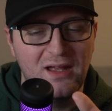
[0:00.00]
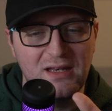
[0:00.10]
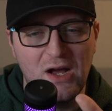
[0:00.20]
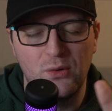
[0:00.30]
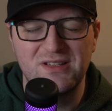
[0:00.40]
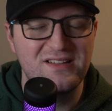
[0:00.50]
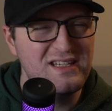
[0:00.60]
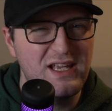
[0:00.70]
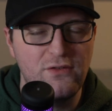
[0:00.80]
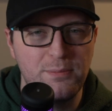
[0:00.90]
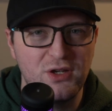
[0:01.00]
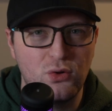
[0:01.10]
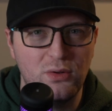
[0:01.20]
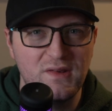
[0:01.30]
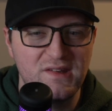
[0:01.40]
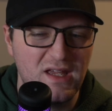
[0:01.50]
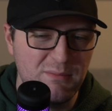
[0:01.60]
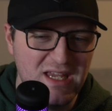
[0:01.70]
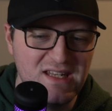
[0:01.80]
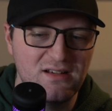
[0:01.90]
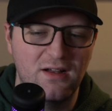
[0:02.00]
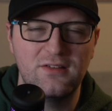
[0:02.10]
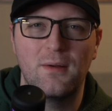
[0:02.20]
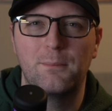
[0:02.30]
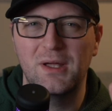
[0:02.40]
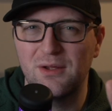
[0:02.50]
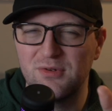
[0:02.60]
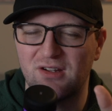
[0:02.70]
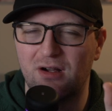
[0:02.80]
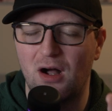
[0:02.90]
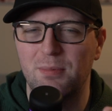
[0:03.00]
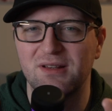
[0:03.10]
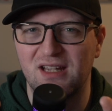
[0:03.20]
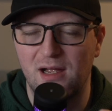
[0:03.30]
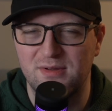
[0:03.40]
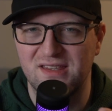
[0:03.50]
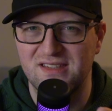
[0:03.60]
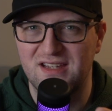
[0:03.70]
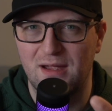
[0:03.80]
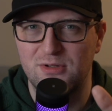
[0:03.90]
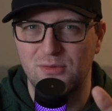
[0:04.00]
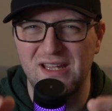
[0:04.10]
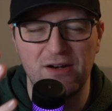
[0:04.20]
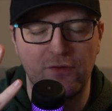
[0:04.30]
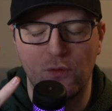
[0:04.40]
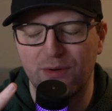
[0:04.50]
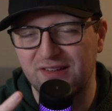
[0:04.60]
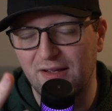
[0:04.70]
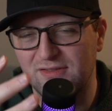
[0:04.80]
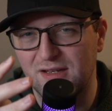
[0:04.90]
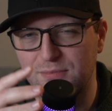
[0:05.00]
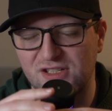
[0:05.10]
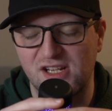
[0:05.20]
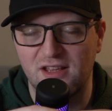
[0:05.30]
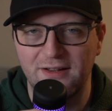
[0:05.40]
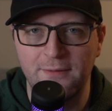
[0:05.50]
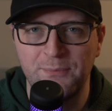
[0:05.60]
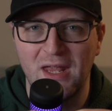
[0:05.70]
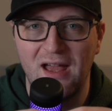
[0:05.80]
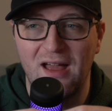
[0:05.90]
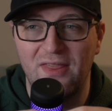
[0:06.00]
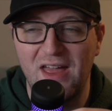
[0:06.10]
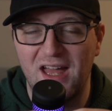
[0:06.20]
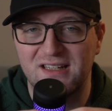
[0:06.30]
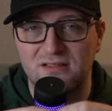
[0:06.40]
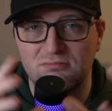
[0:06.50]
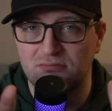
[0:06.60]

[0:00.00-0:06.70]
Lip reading: Now, does he give up the goal in this game? He does, but there was a couple times in this game, too. He had 4 saves in particular that